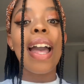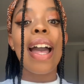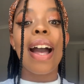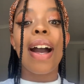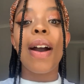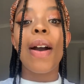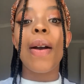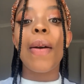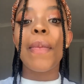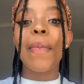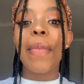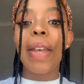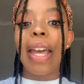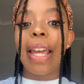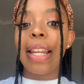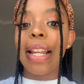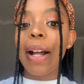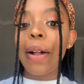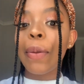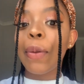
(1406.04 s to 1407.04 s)

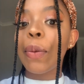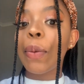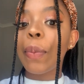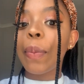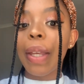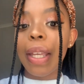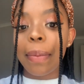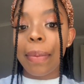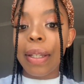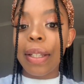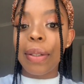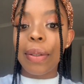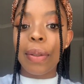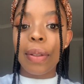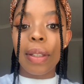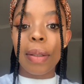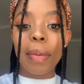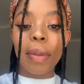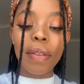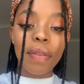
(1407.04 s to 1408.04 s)
And I will maybe do
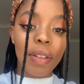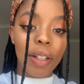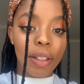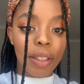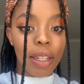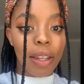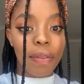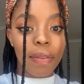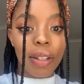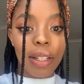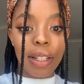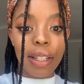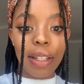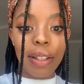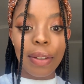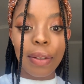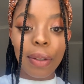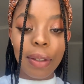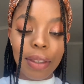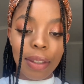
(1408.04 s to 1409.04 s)
them, if not definitely
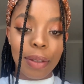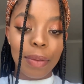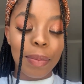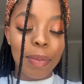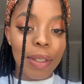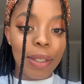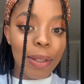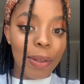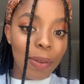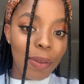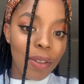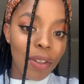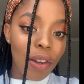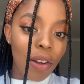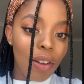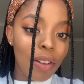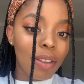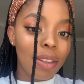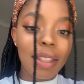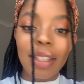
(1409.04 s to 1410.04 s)
do them. So
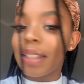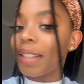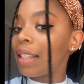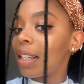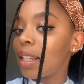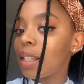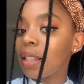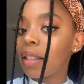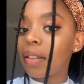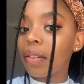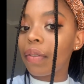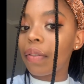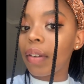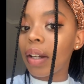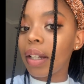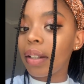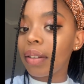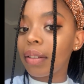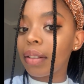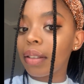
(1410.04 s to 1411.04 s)
yeah, this is the
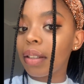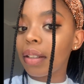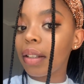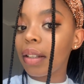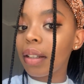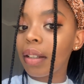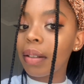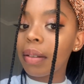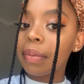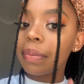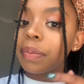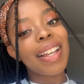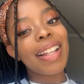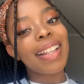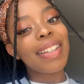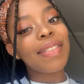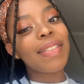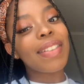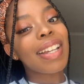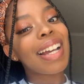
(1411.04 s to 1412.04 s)
final look. I
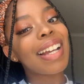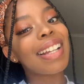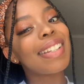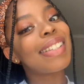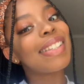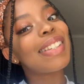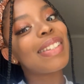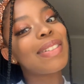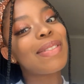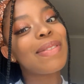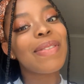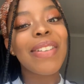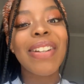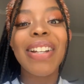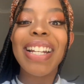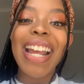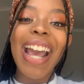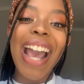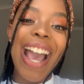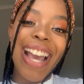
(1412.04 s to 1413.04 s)
love you guys to the
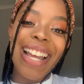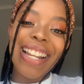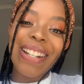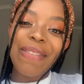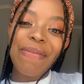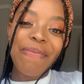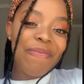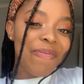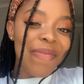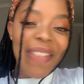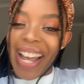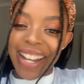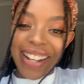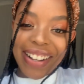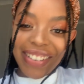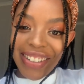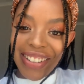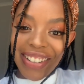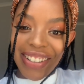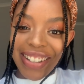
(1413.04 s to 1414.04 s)
moon and back
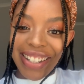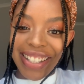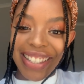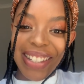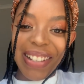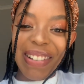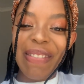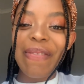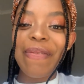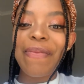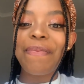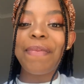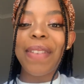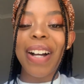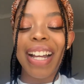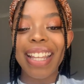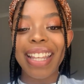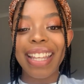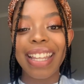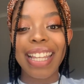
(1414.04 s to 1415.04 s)
on earth.
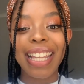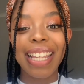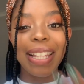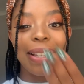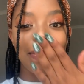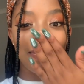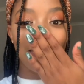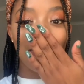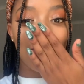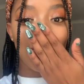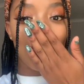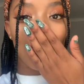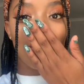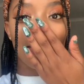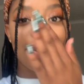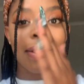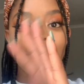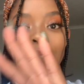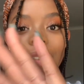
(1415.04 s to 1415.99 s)
Bye.